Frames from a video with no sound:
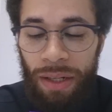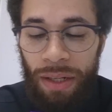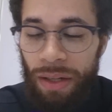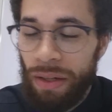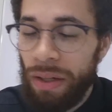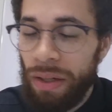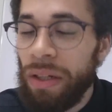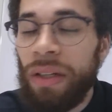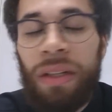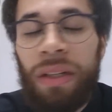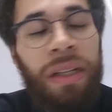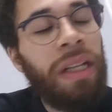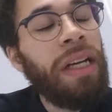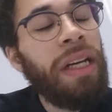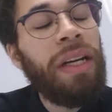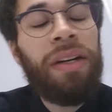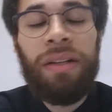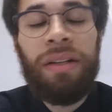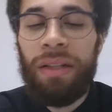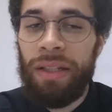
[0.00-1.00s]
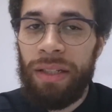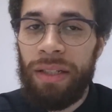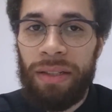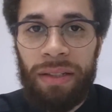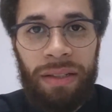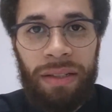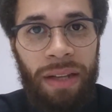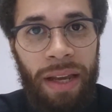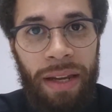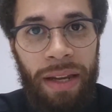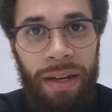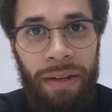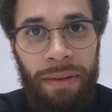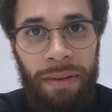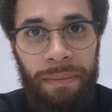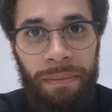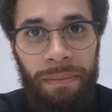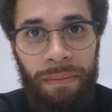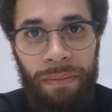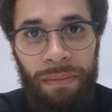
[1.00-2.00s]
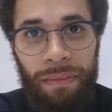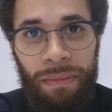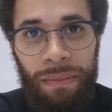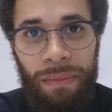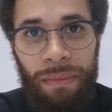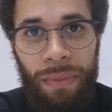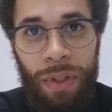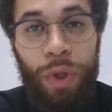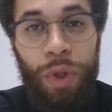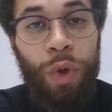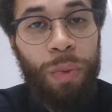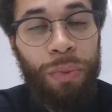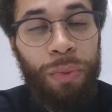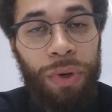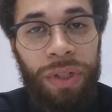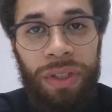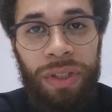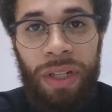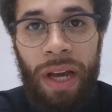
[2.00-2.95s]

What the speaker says: clearly stated numerous